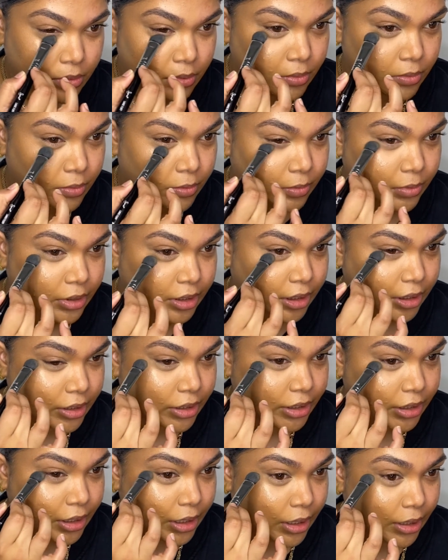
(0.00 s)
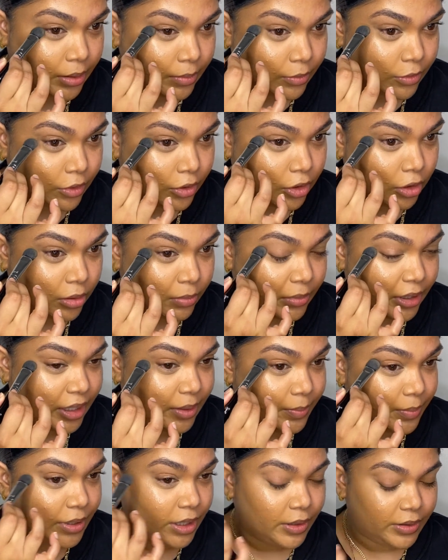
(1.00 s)
with all my
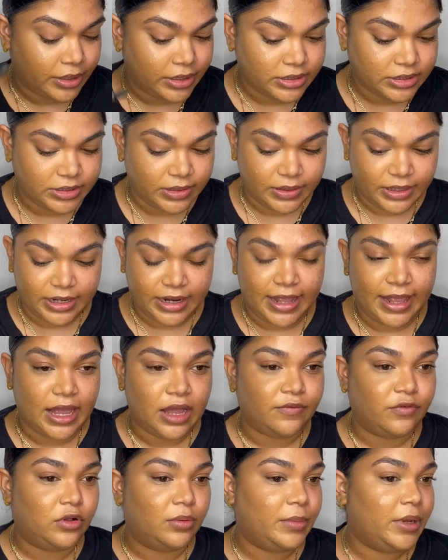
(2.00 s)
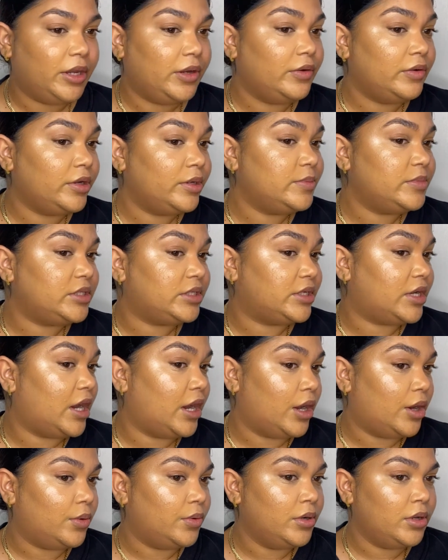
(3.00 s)
powders now that I have all my creams
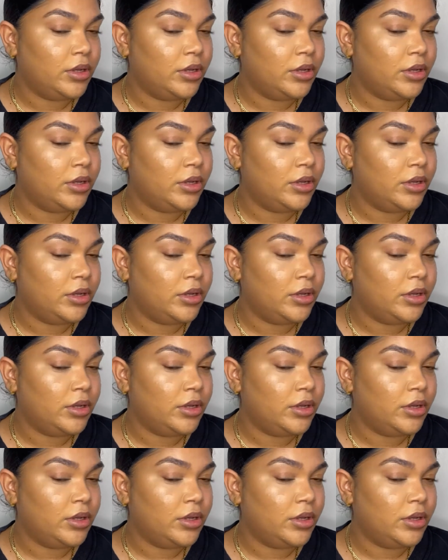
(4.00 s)
down.